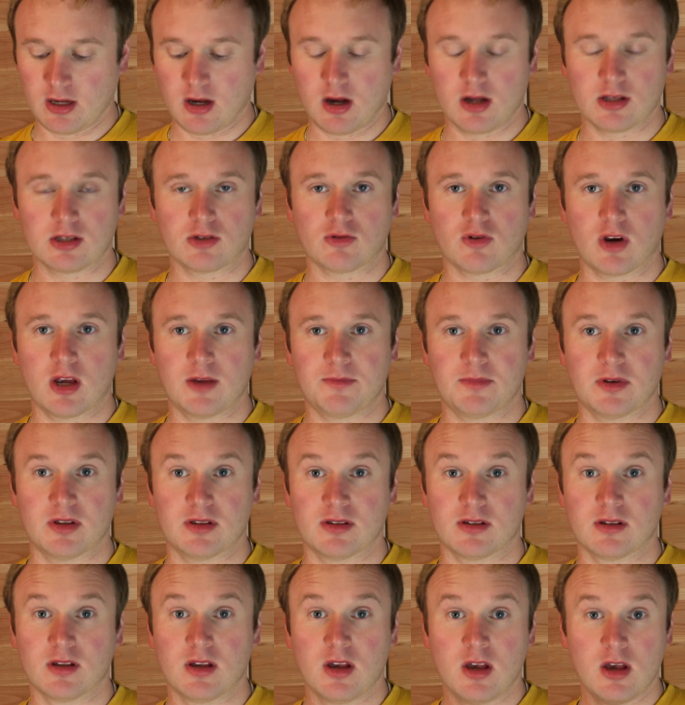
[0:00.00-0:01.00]
card
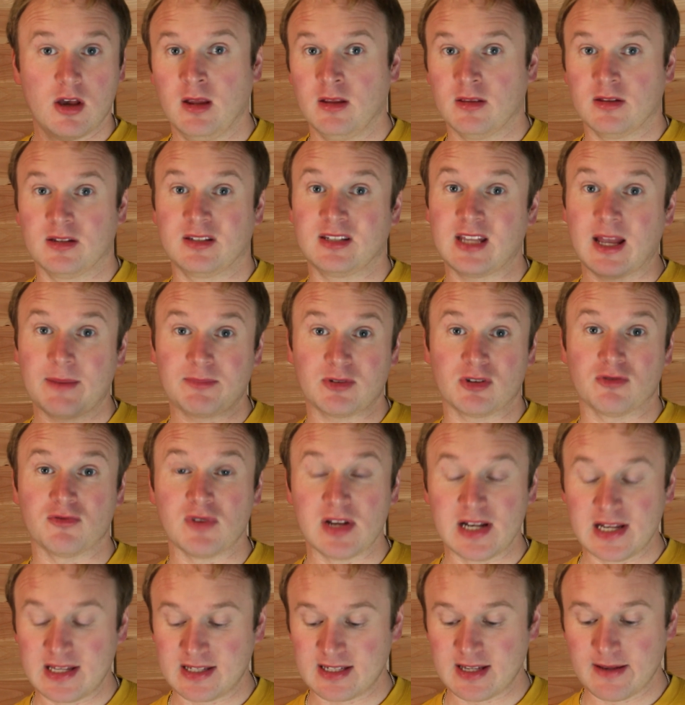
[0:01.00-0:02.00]
scrapers. The steps are
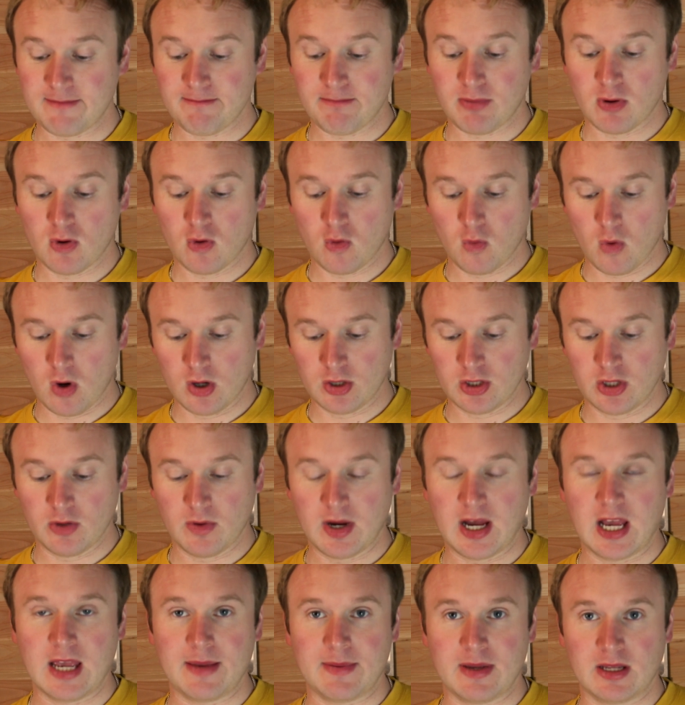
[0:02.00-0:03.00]
really simple. What you
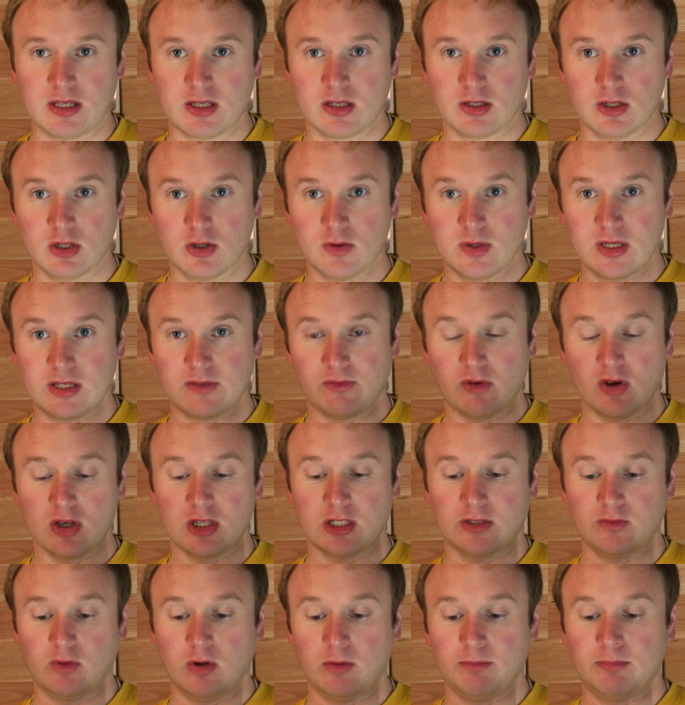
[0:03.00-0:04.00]
are aiming to do is
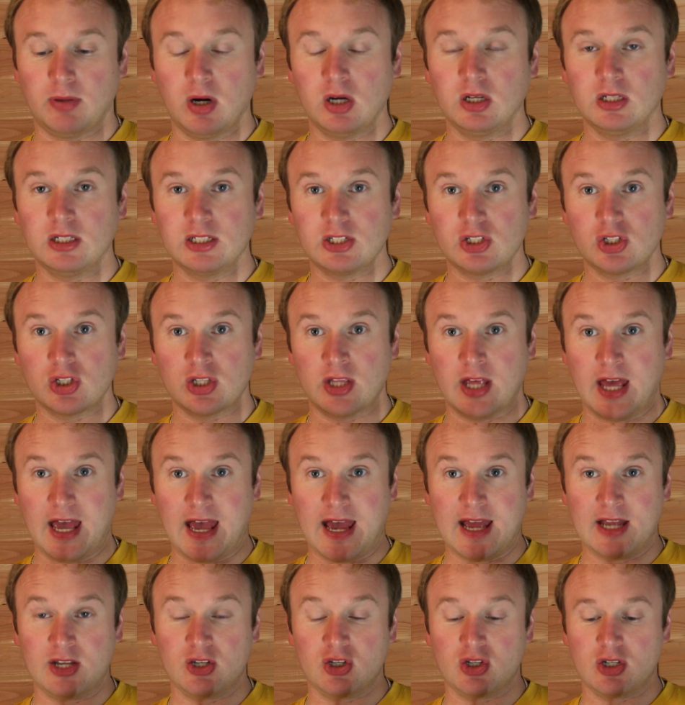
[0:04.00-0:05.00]
first of all polish the
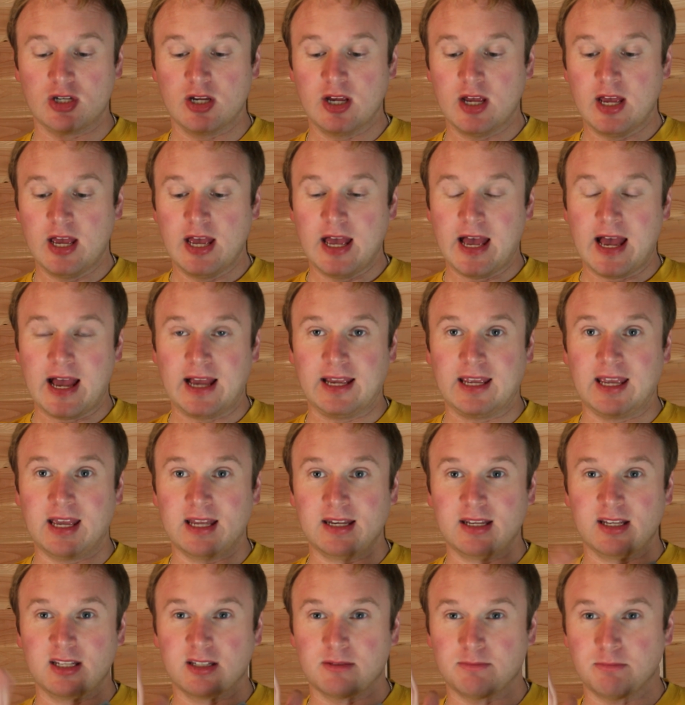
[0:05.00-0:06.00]
edge and get
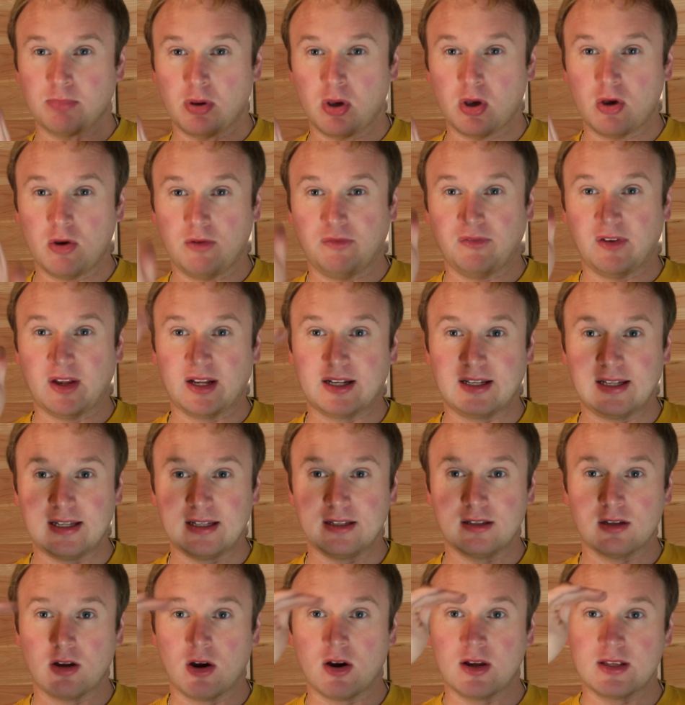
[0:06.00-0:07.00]
it as perfectly
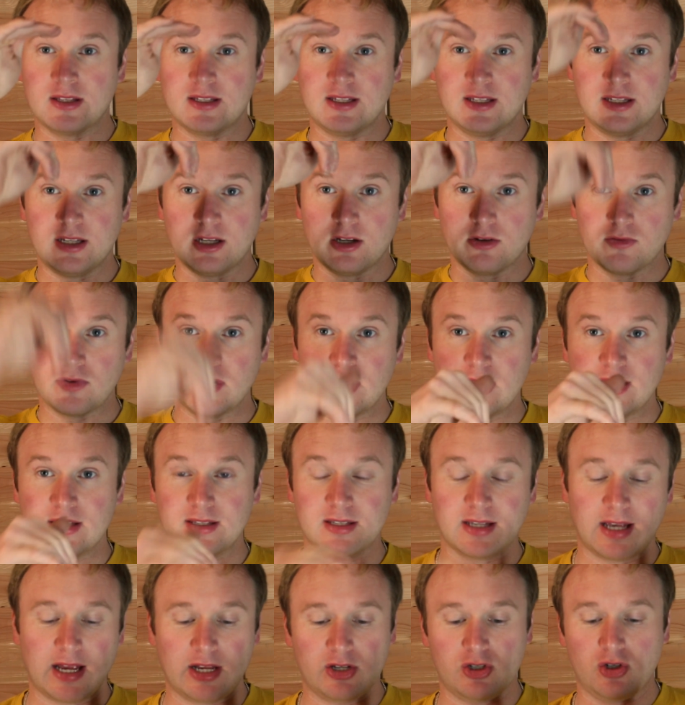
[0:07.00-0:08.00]
90 degrees
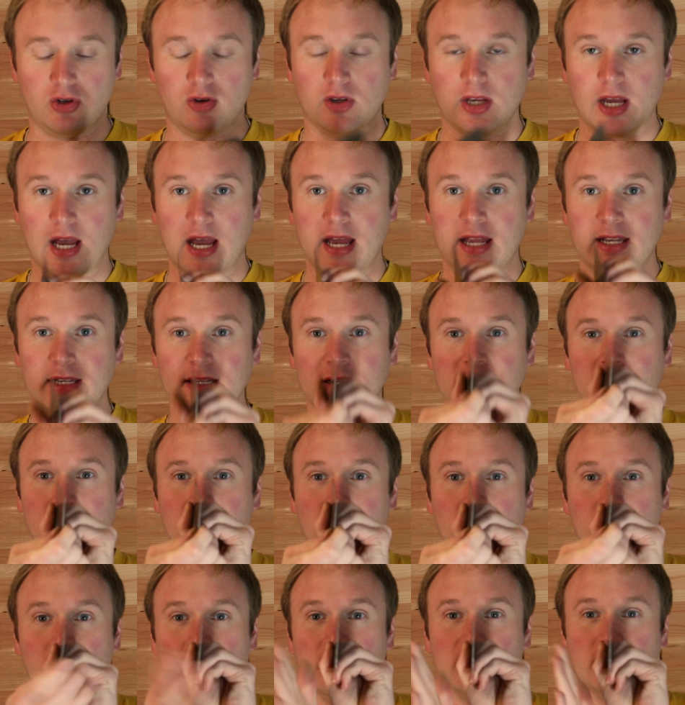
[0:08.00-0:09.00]
as you can
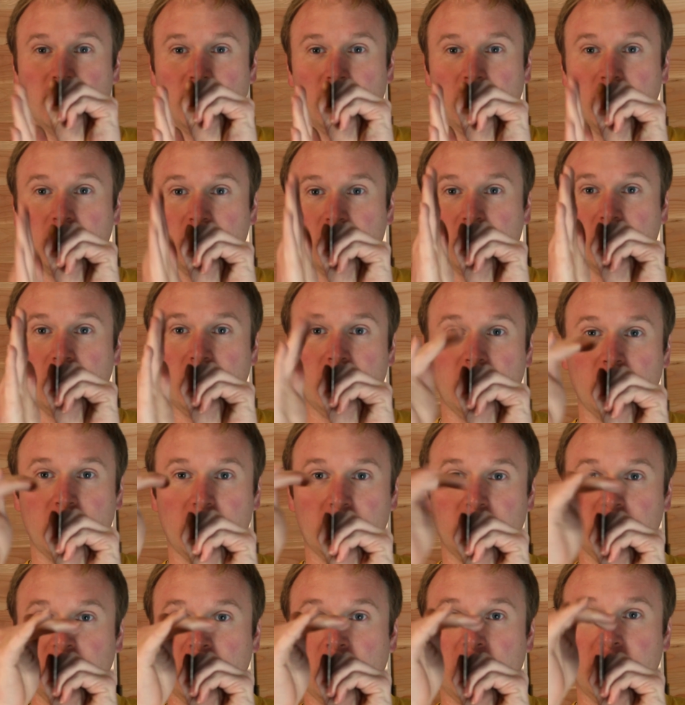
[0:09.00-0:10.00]
so that there are
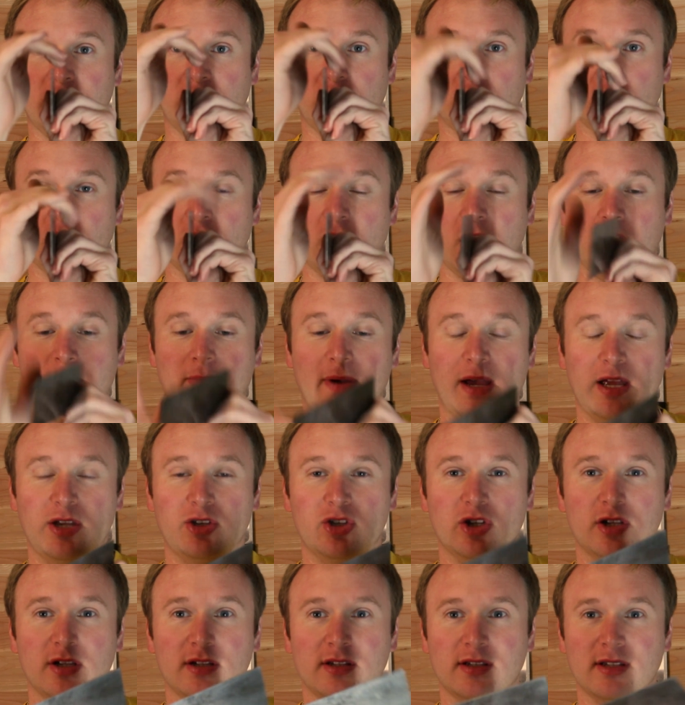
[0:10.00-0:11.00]
nice sharp
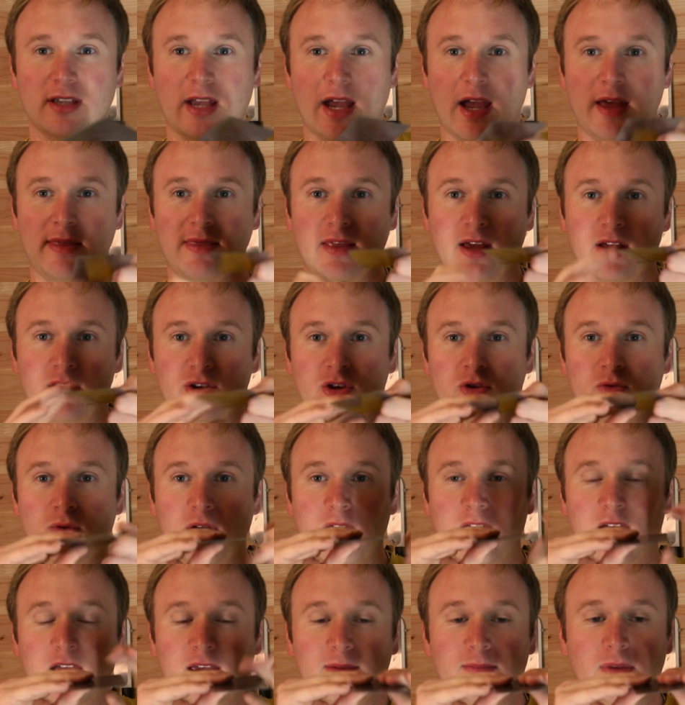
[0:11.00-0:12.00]
edges, and then you
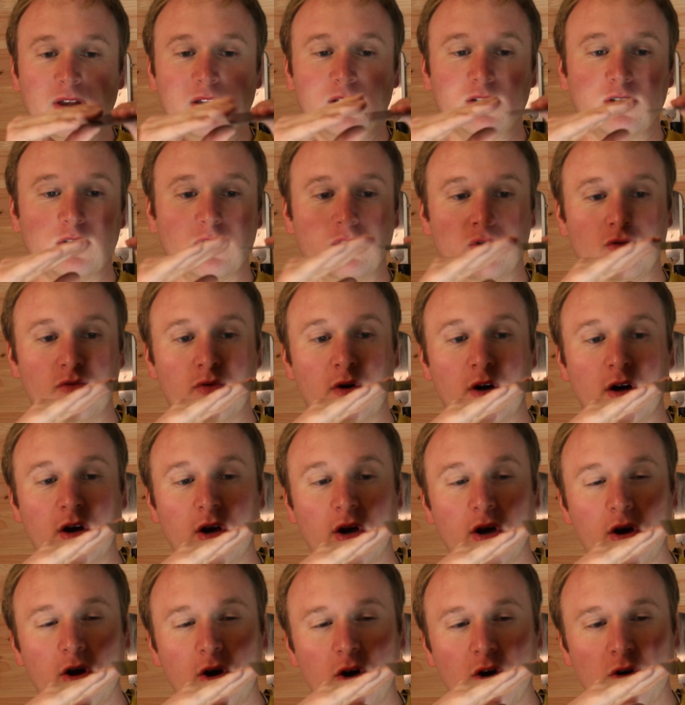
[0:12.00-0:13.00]
are aiming to
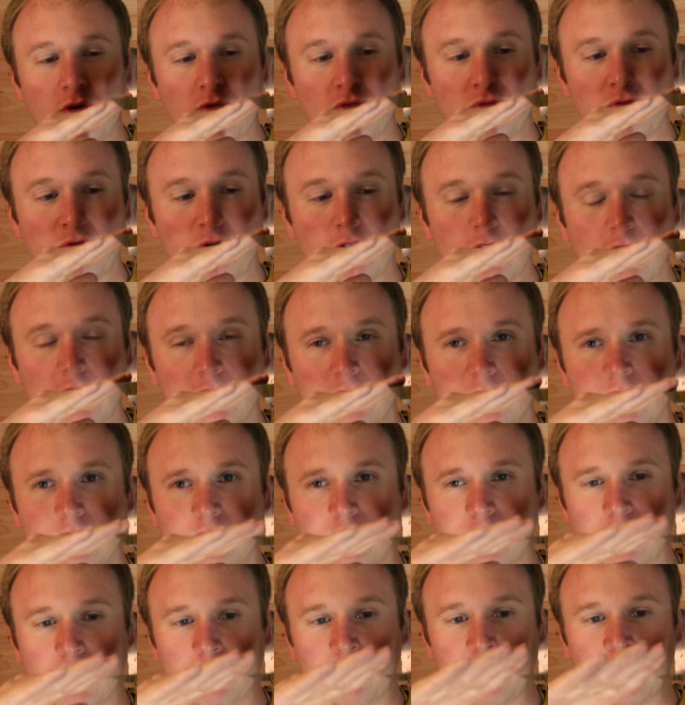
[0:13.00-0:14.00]
run
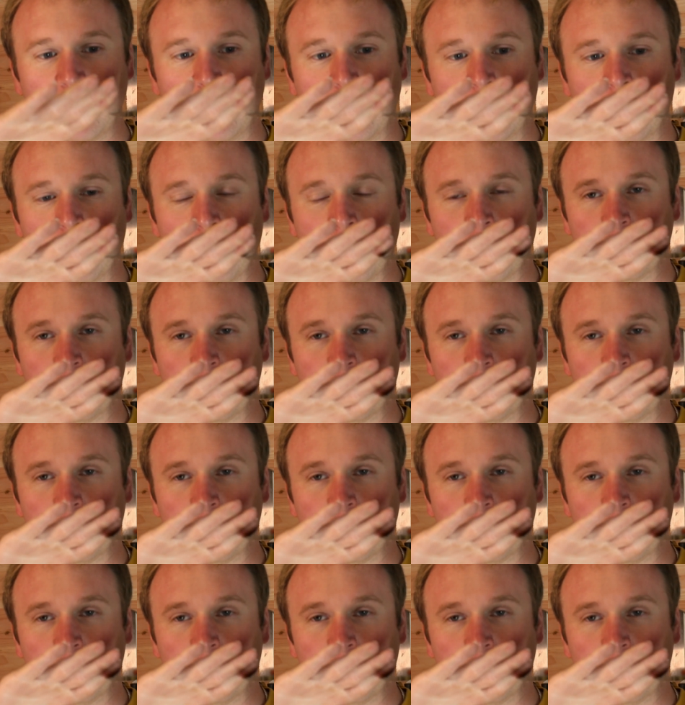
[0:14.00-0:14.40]
something